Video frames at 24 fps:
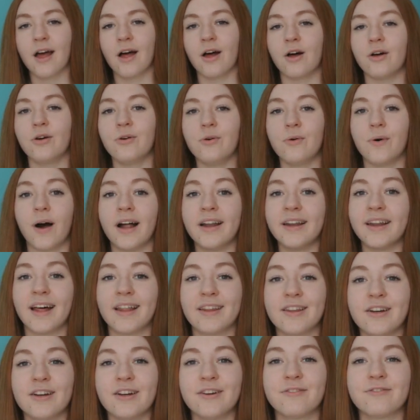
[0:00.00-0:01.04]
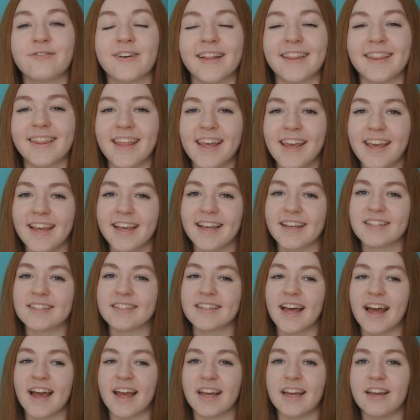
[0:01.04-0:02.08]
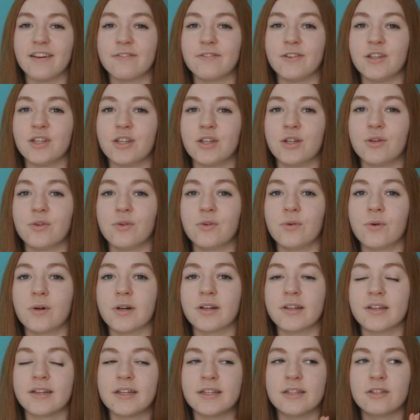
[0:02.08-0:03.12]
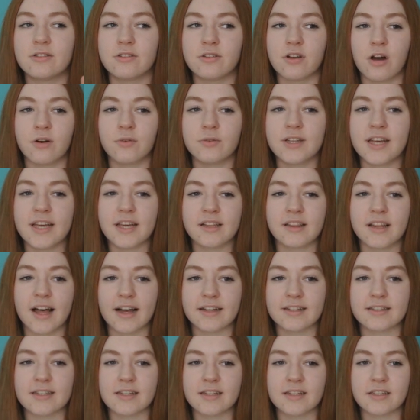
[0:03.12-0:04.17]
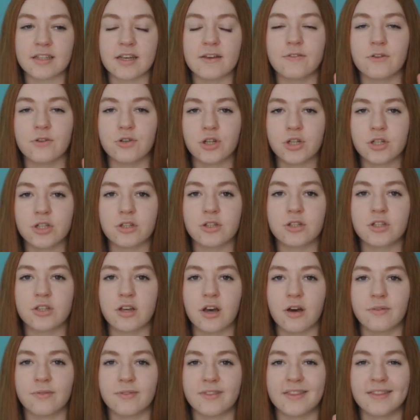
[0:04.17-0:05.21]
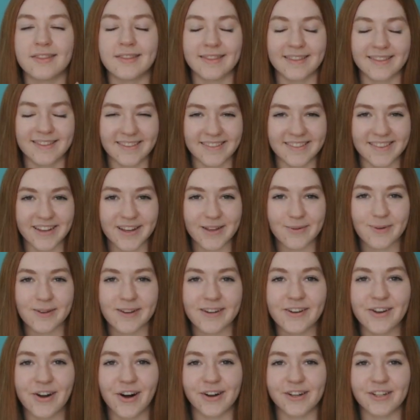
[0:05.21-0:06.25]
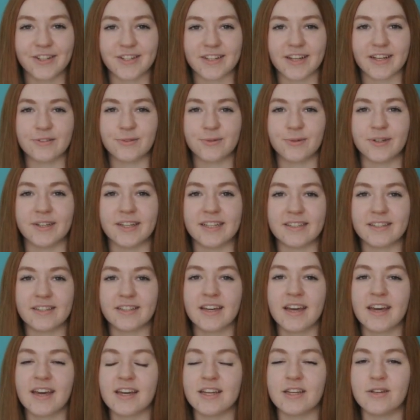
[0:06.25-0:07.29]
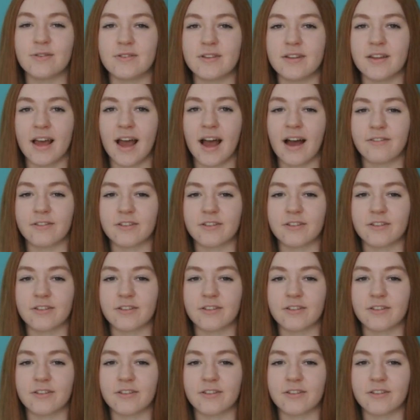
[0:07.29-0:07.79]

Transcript: Ooh, another fun thing is that if you don't take classes, so the community college schedule is you have